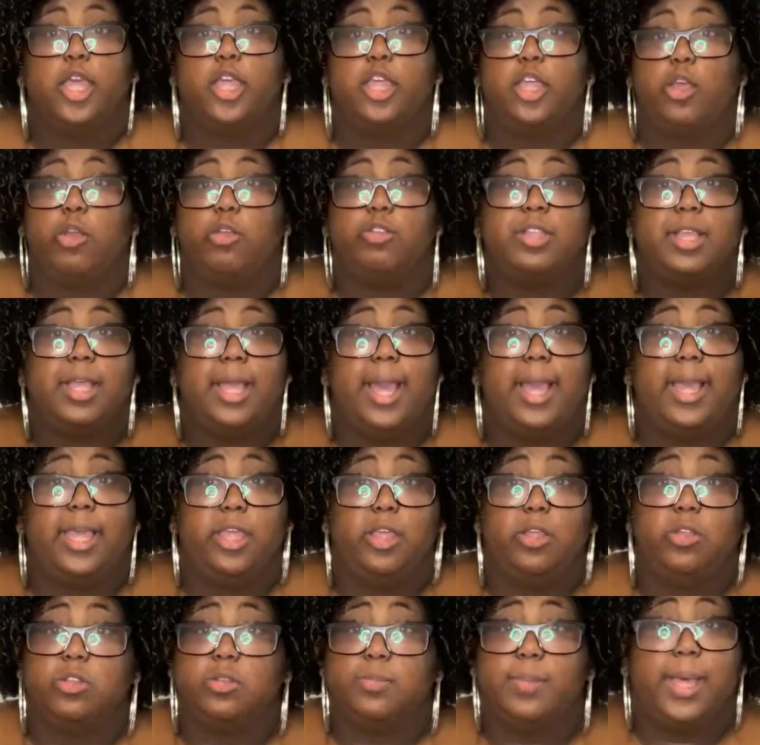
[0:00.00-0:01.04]
Usually I
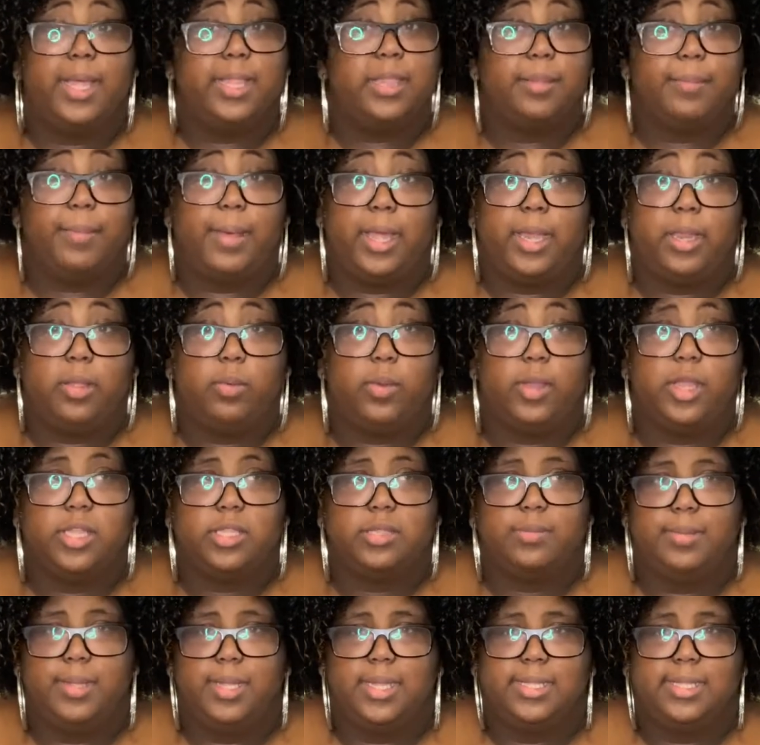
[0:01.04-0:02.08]
use Bath and Body
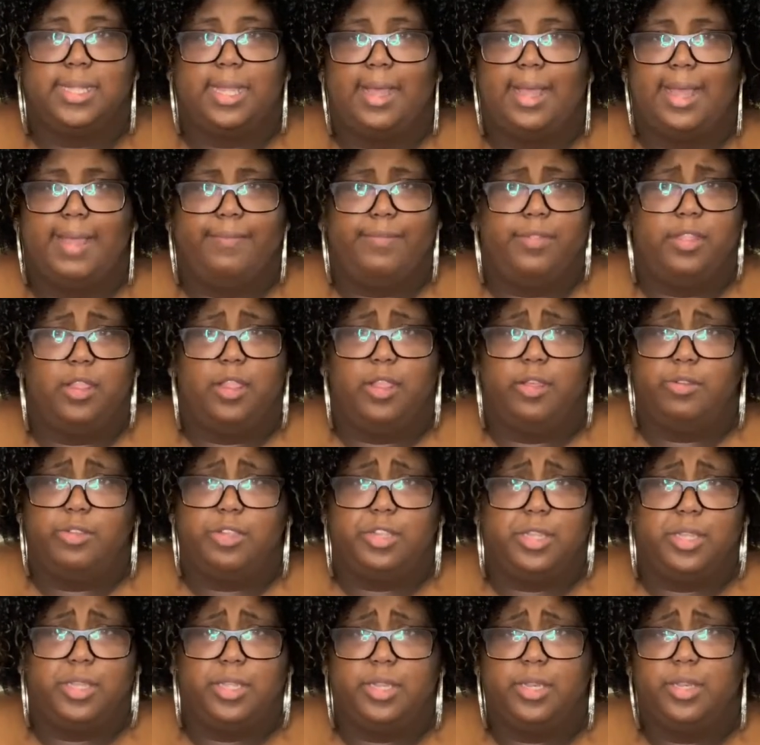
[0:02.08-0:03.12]
Works because I have the
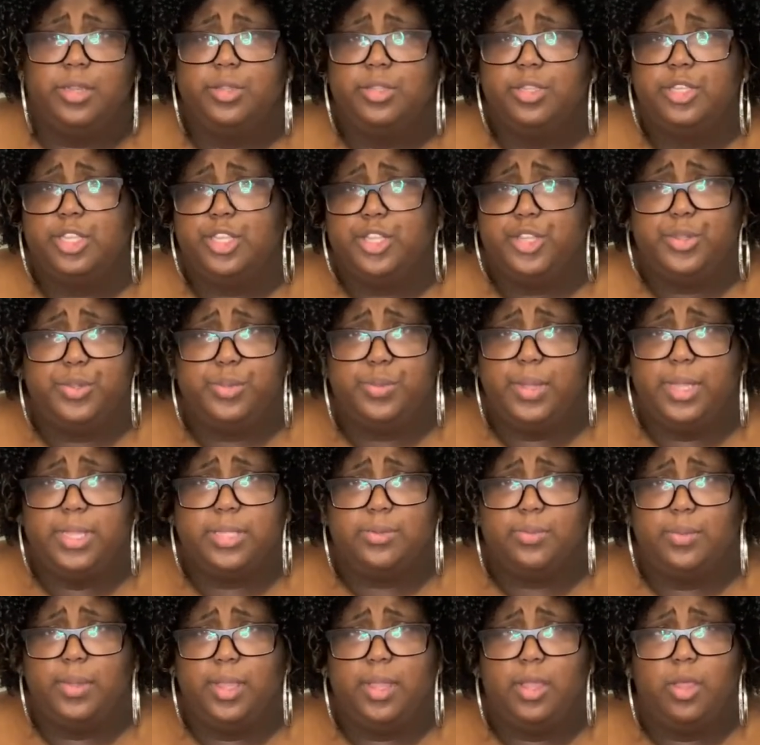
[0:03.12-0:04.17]
lotion too
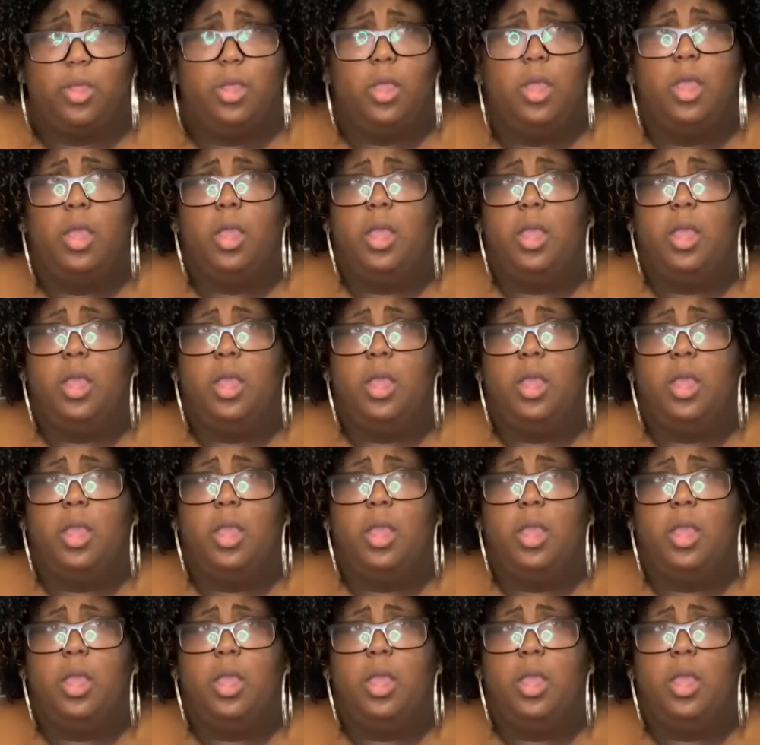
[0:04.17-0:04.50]
as well.